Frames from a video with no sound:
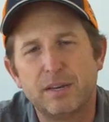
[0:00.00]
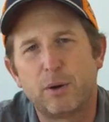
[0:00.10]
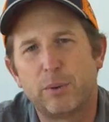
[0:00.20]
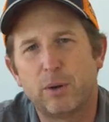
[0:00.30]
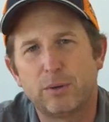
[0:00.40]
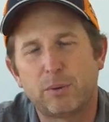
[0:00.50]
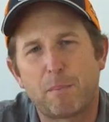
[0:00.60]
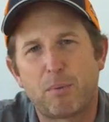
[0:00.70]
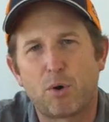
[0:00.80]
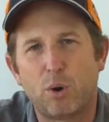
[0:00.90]
Now when we go into our
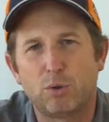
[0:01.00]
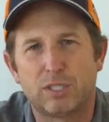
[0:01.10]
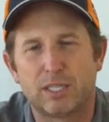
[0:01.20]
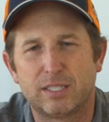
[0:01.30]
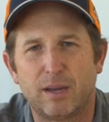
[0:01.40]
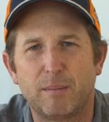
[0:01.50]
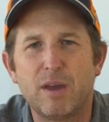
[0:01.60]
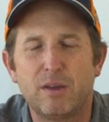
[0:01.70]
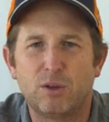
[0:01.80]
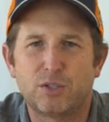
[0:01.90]
Pro system,
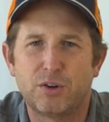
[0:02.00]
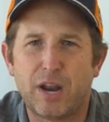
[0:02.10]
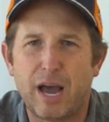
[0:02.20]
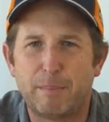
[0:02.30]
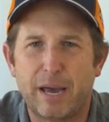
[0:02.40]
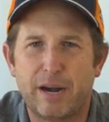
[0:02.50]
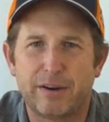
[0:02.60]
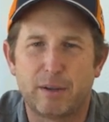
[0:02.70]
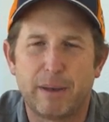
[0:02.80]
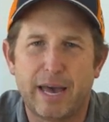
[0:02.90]
those are not
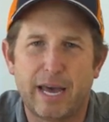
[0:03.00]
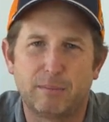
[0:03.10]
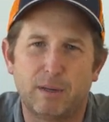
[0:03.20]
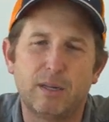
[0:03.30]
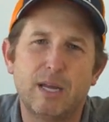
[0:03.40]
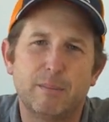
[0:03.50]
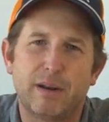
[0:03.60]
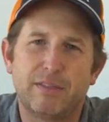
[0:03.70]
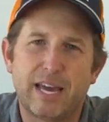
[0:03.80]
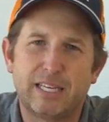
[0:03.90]
battery compatible, but
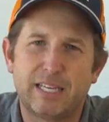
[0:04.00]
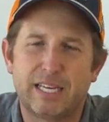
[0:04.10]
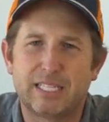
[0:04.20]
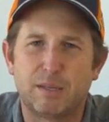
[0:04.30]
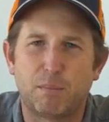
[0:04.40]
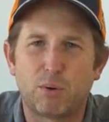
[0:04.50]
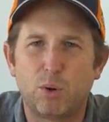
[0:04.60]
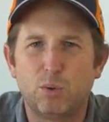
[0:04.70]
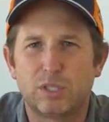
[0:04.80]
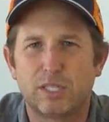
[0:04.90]
in that case, the
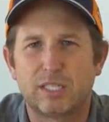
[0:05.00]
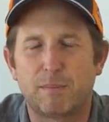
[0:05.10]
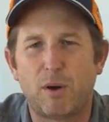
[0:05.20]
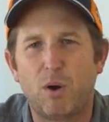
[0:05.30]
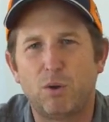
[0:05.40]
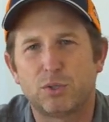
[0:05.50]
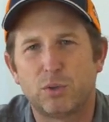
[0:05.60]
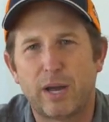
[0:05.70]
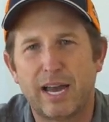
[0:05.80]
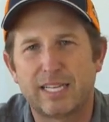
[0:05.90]
Pro system
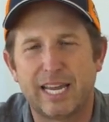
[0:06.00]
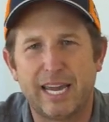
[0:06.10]
also has